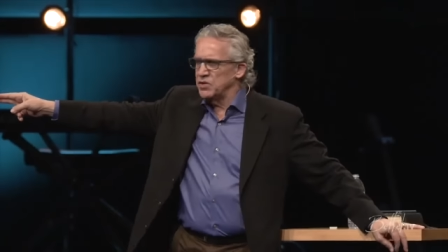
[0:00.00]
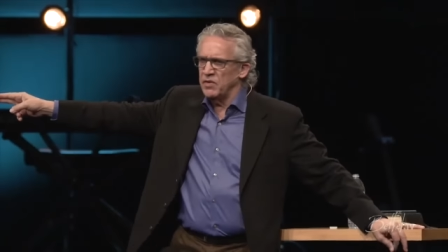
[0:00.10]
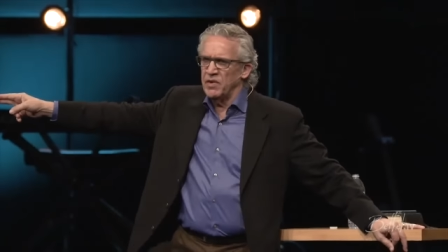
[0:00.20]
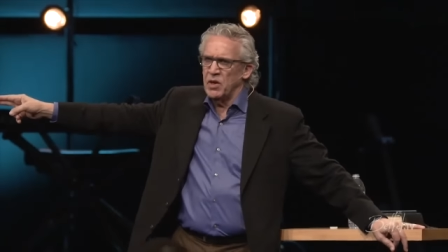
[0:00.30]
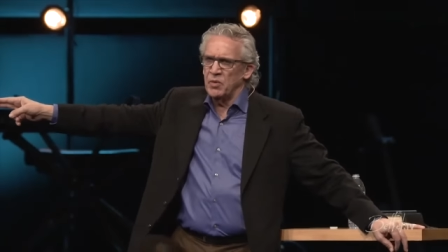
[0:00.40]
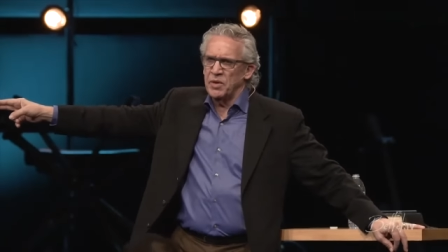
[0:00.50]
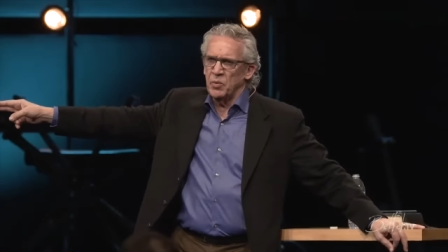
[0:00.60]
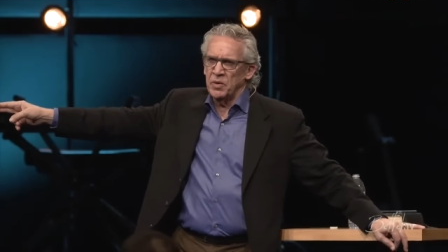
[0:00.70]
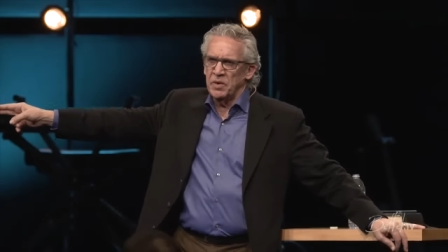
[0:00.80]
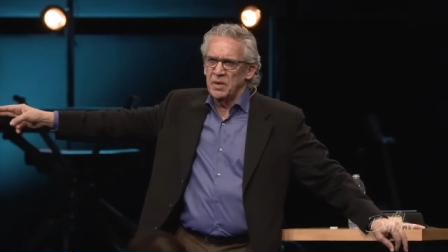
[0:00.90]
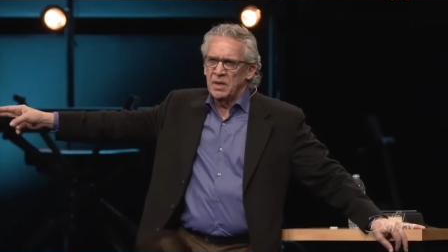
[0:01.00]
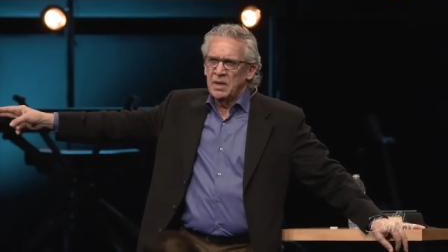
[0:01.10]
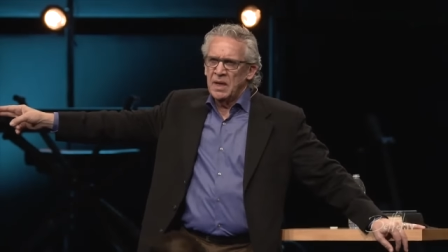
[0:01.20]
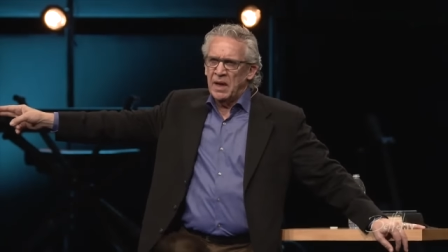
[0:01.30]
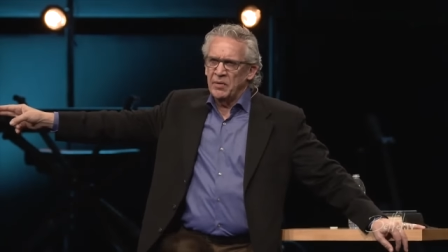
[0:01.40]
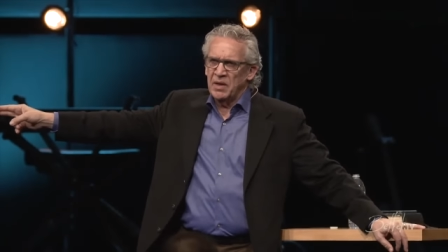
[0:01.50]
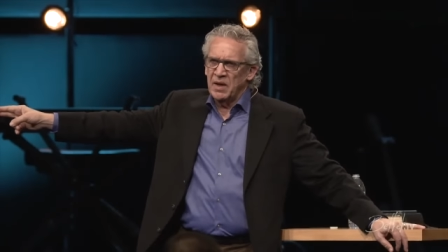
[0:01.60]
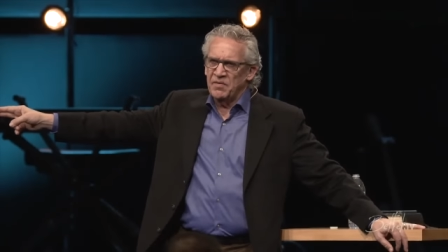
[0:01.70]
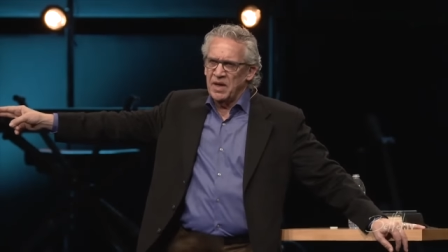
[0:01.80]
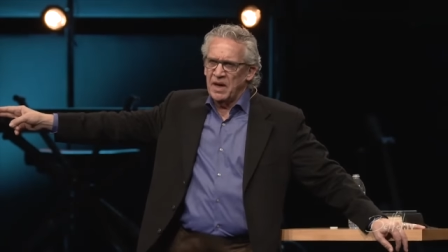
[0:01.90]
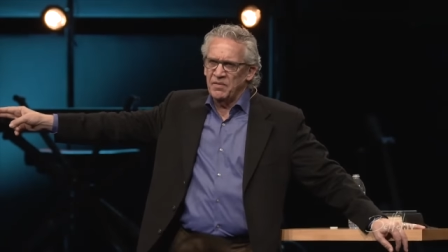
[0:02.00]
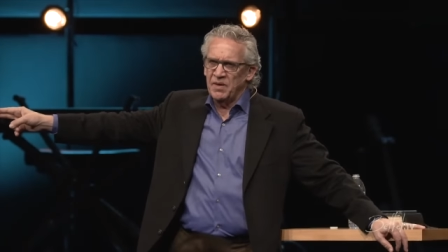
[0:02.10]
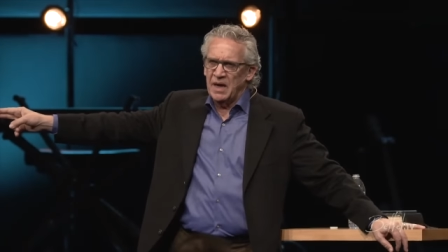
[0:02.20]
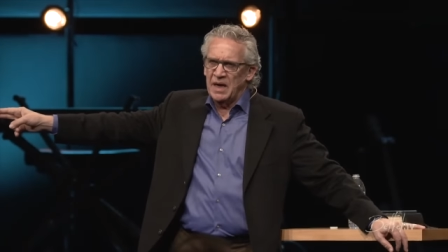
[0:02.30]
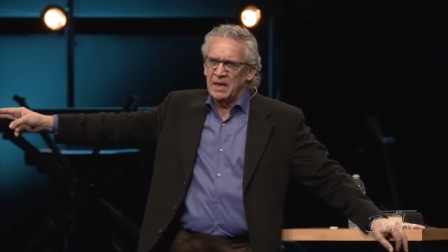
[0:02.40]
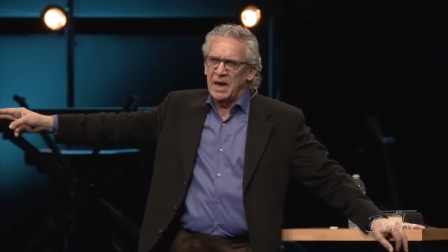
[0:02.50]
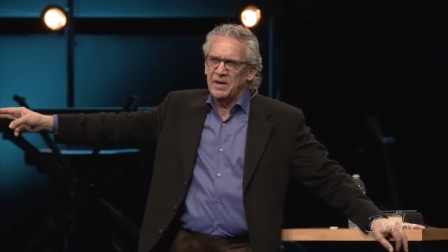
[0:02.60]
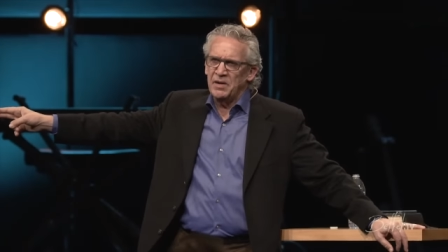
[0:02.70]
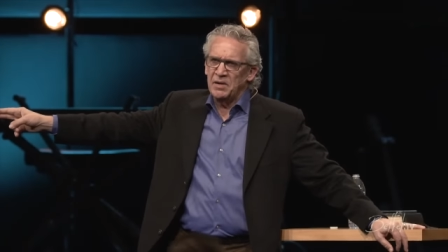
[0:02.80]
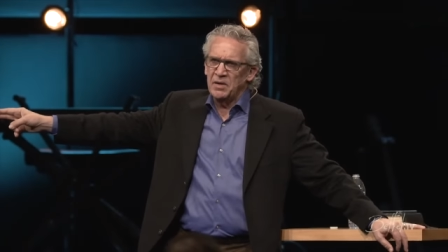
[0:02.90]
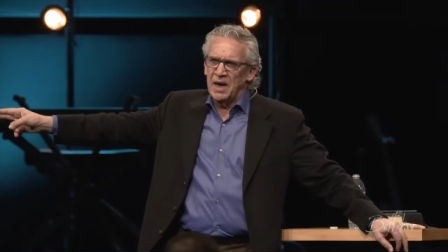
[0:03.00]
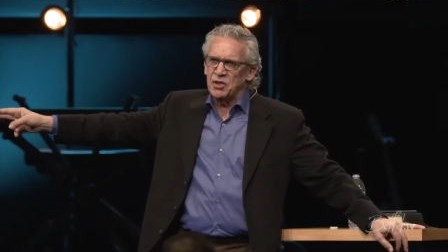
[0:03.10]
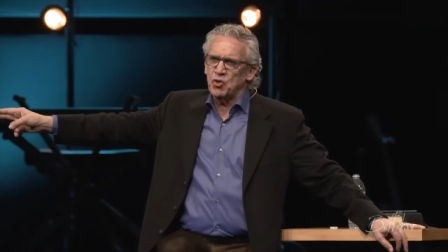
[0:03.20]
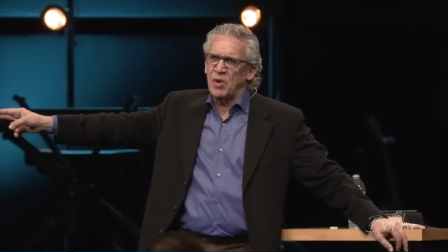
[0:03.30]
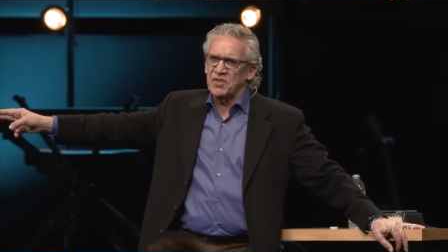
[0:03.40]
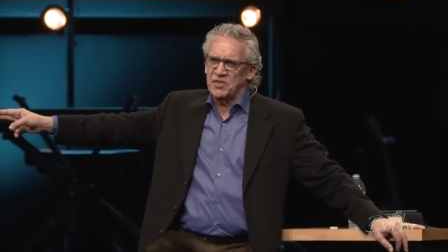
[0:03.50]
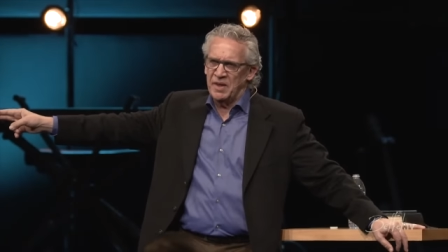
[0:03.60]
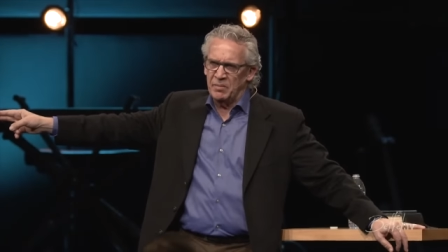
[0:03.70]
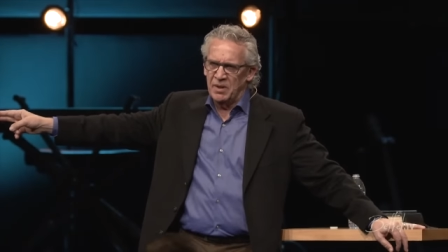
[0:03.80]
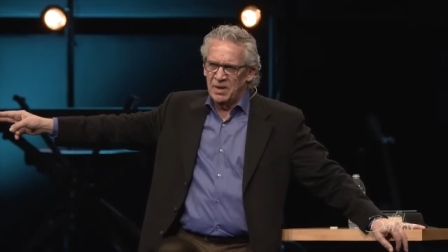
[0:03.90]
over here that I would love to have. I trust them.